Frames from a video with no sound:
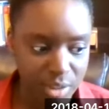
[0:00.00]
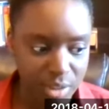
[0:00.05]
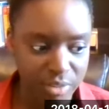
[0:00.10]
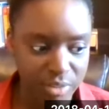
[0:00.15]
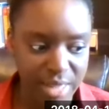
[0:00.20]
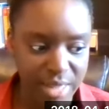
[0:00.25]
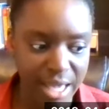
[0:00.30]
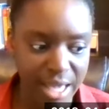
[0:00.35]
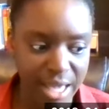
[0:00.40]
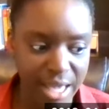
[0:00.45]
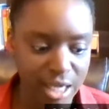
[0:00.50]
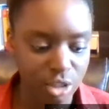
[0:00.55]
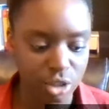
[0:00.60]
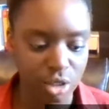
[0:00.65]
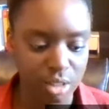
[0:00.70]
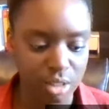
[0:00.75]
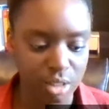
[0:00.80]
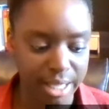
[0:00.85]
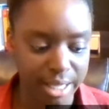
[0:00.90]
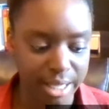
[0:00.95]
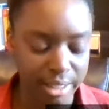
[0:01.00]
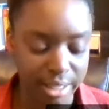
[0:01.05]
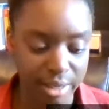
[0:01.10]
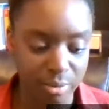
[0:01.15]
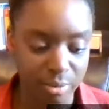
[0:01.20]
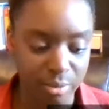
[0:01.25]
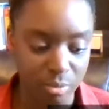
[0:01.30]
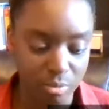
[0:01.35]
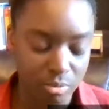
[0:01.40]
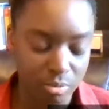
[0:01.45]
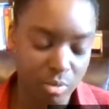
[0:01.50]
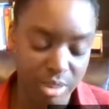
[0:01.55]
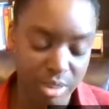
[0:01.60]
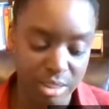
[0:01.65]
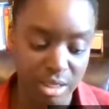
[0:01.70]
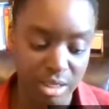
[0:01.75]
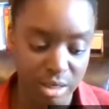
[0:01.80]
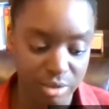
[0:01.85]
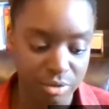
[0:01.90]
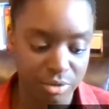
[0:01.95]
that can look like, like one,
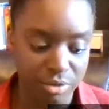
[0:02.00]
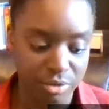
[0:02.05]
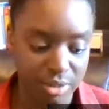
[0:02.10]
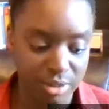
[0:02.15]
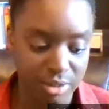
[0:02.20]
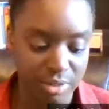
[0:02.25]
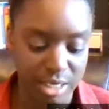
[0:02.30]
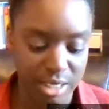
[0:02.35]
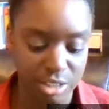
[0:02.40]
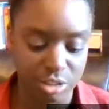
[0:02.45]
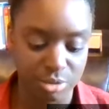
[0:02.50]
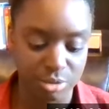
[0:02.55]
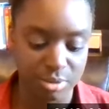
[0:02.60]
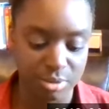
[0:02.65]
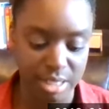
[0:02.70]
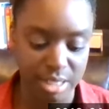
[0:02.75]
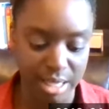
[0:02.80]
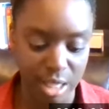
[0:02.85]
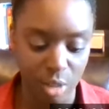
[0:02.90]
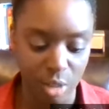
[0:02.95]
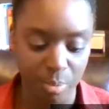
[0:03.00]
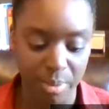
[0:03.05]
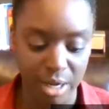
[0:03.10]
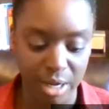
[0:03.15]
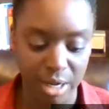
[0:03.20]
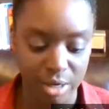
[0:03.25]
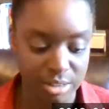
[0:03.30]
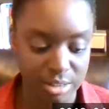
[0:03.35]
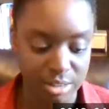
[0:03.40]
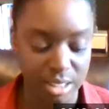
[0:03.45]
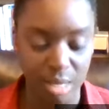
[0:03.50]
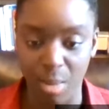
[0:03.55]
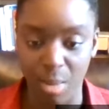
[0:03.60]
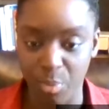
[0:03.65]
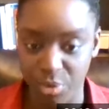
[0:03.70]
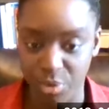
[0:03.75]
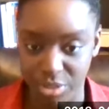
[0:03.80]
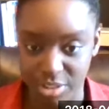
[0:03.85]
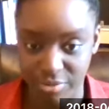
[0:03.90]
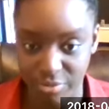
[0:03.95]
another thing that I do is I help parents come up
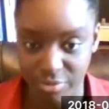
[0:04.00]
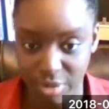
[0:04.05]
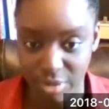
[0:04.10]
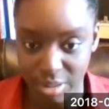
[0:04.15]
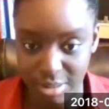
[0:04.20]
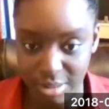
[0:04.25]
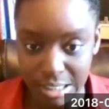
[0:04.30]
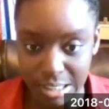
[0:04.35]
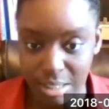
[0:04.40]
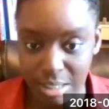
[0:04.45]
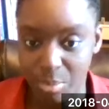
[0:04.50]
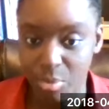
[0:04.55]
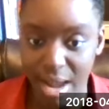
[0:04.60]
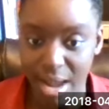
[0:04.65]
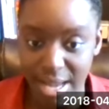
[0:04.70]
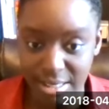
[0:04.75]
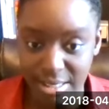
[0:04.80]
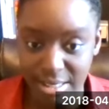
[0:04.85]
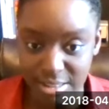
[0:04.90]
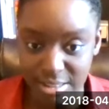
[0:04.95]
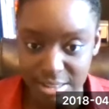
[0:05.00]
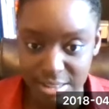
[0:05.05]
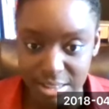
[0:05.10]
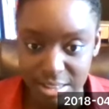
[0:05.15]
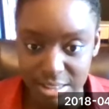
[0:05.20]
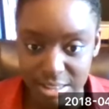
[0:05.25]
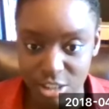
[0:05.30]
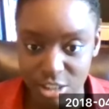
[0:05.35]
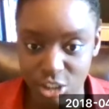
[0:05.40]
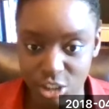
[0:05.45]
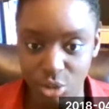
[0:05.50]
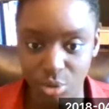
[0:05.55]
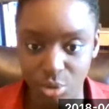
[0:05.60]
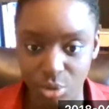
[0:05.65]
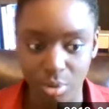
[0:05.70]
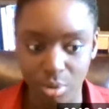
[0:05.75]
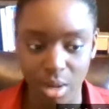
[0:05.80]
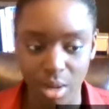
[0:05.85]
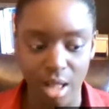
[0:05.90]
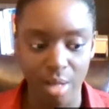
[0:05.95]
with different practices
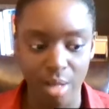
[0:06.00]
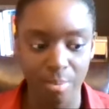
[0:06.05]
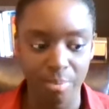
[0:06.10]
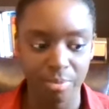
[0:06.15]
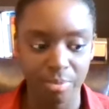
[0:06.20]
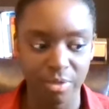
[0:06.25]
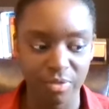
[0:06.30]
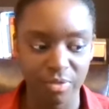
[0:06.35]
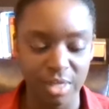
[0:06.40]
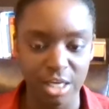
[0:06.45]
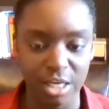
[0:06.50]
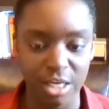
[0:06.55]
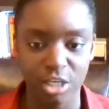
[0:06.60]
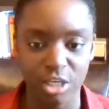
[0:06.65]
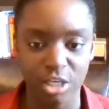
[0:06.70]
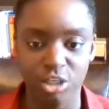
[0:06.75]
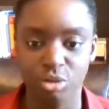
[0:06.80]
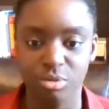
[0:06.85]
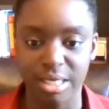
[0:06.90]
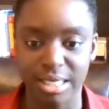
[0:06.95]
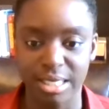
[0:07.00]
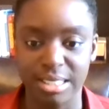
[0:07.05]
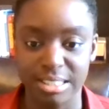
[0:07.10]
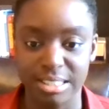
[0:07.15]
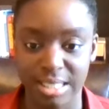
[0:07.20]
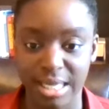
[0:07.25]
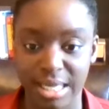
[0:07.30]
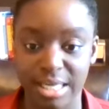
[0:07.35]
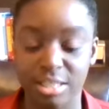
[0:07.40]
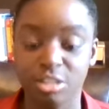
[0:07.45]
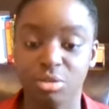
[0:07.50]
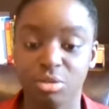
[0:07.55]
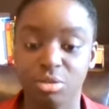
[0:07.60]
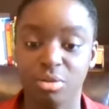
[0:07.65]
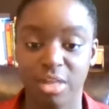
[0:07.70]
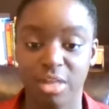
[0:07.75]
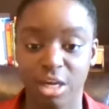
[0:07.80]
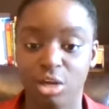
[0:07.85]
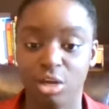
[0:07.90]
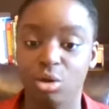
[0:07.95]
to, um, that they can do day to day so that
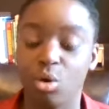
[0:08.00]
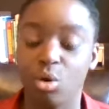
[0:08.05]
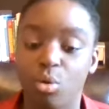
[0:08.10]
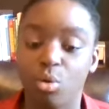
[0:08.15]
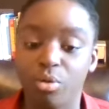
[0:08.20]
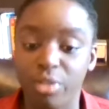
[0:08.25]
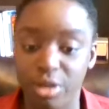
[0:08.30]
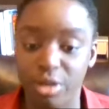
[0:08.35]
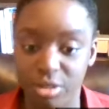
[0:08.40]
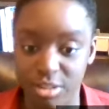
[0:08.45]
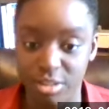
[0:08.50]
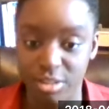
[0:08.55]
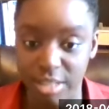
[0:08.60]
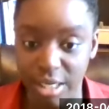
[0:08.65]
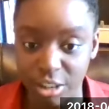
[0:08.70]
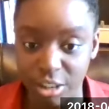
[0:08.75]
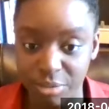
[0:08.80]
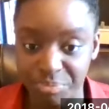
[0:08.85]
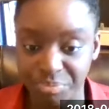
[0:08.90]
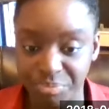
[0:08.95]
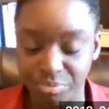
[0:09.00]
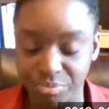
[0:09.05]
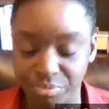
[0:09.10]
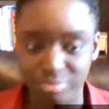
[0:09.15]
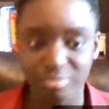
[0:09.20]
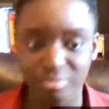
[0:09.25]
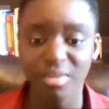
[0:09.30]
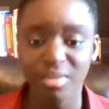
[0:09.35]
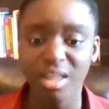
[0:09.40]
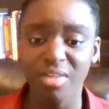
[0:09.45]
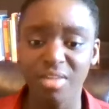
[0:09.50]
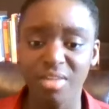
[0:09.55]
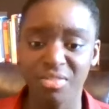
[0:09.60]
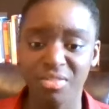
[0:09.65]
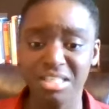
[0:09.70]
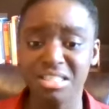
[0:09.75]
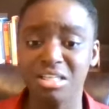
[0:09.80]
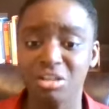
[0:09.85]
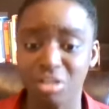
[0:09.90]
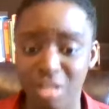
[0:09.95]
they can hold their center. Mm.
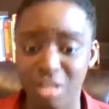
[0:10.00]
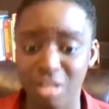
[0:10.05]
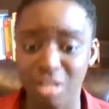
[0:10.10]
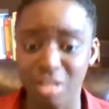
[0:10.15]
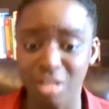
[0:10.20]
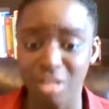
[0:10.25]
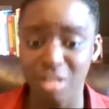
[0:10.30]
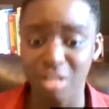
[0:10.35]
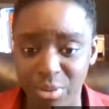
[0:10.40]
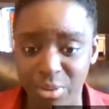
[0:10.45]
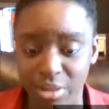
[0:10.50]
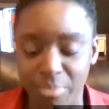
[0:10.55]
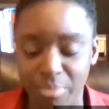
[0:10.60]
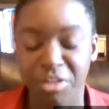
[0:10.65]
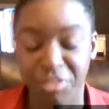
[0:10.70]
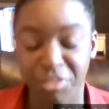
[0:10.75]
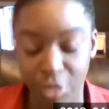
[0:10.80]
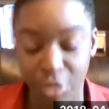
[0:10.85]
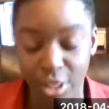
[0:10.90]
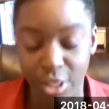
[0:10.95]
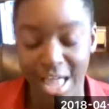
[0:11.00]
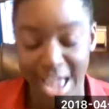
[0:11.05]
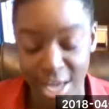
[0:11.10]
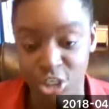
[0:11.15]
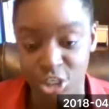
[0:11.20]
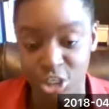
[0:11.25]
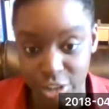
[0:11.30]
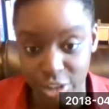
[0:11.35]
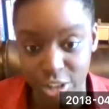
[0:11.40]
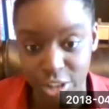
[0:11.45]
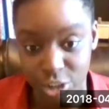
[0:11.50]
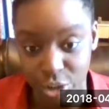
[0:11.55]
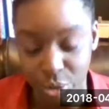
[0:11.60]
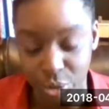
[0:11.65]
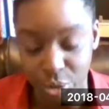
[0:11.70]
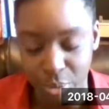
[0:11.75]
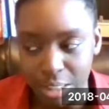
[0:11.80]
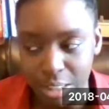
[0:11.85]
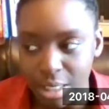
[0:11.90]
Things that align with them that they'll actually do.